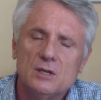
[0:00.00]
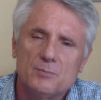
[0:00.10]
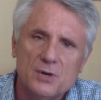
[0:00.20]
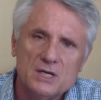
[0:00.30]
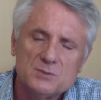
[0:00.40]
The
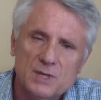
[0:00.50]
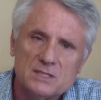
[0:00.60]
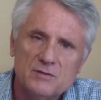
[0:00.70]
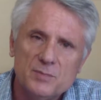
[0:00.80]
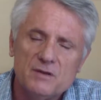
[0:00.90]
price
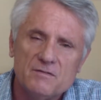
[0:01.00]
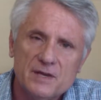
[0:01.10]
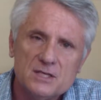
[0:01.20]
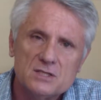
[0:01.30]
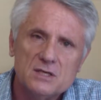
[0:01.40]
must have been
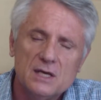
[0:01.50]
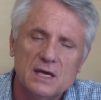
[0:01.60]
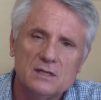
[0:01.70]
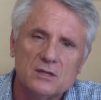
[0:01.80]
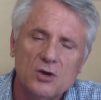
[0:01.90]
fixed,
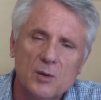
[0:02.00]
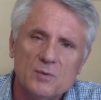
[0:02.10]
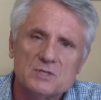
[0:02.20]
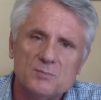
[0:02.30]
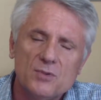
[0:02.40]
and the time
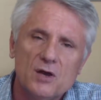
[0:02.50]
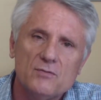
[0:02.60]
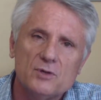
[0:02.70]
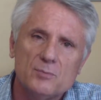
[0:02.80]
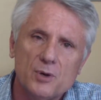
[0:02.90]
of supply
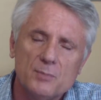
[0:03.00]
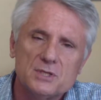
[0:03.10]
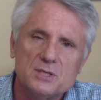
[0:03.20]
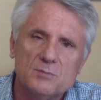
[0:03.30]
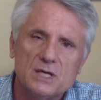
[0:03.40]
for the
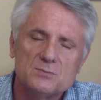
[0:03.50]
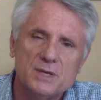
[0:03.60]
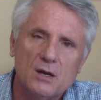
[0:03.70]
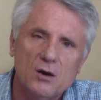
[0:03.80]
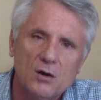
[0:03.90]
property must
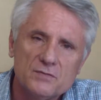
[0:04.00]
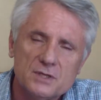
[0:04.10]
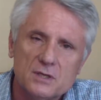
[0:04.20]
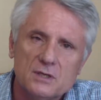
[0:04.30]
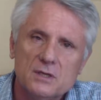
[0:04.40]
be
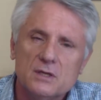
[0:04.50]
after